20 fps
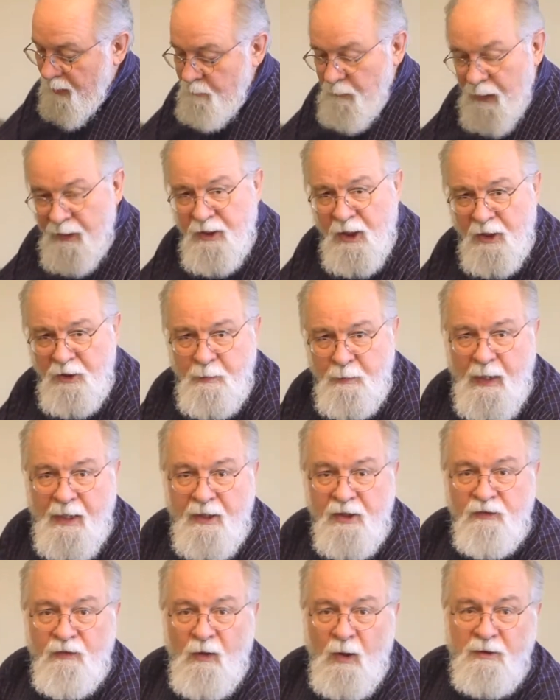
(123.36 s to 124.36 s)
my touchpad
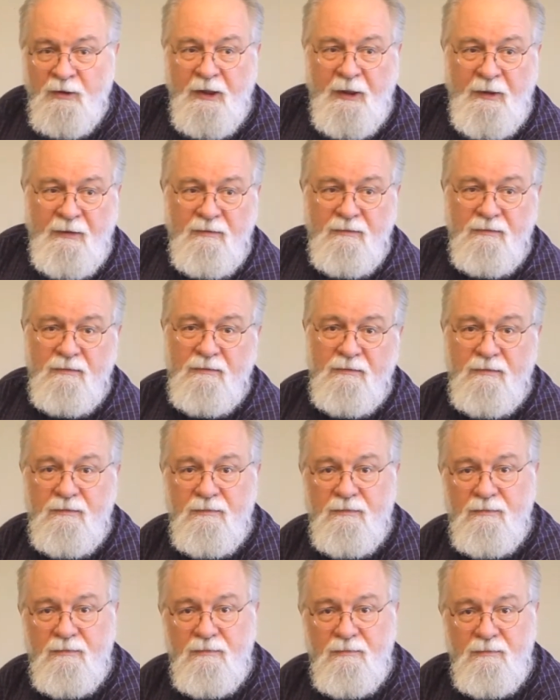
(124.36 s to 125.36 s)
is faulty,
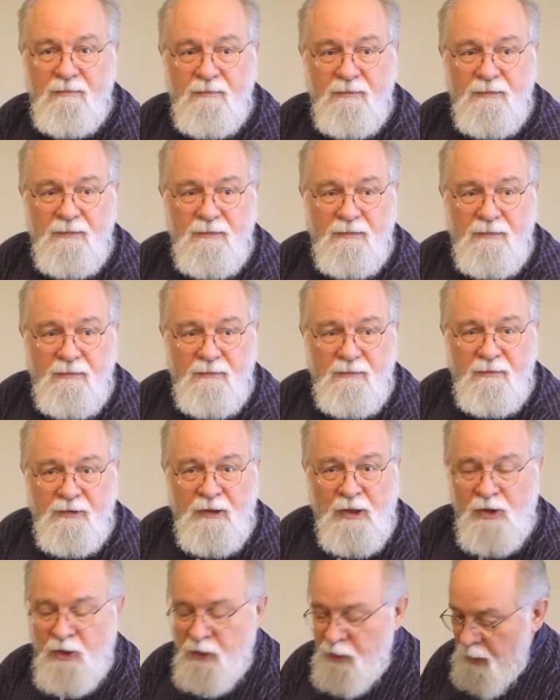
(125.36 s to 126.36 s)

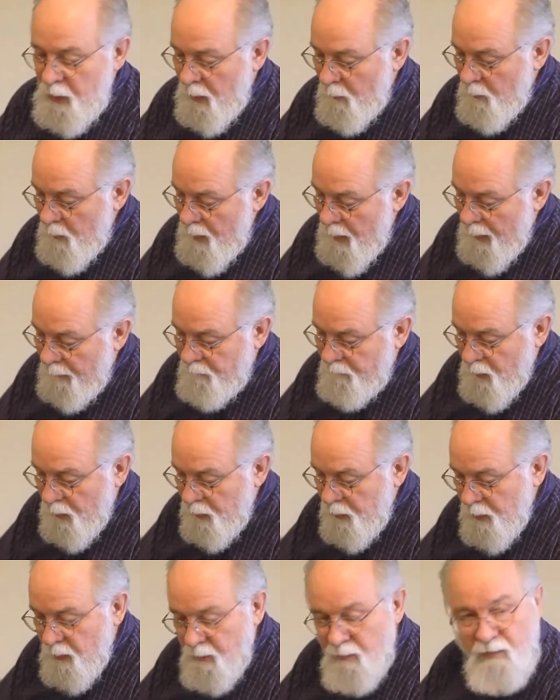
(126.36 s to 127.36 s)
since the chair would not
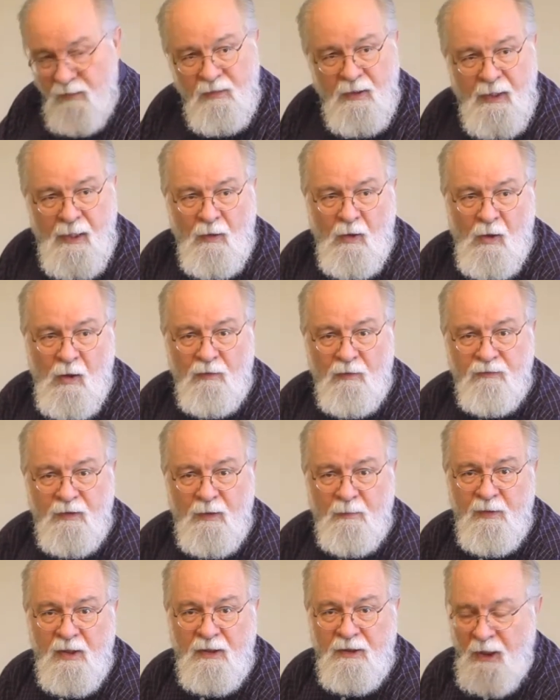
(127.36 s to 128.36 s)
function at all
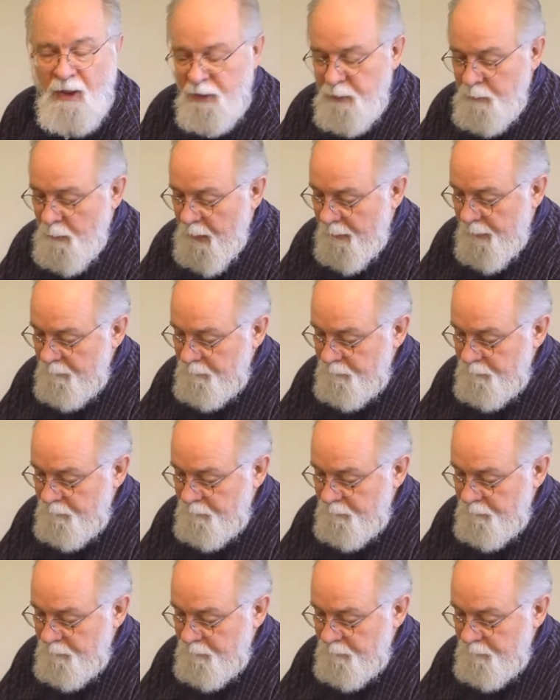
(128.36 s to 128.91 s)
from the touchpad.